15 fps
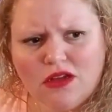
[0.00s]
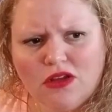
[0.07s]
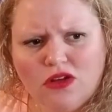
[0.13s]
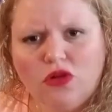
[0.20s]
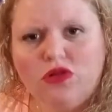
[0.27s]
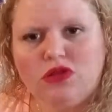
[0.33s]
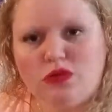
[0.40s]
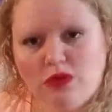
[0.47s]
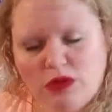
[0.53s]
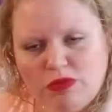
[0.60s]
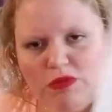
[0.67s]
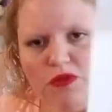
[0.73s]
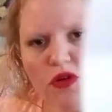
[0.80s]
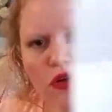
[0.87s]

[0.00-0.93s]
No, it was the week before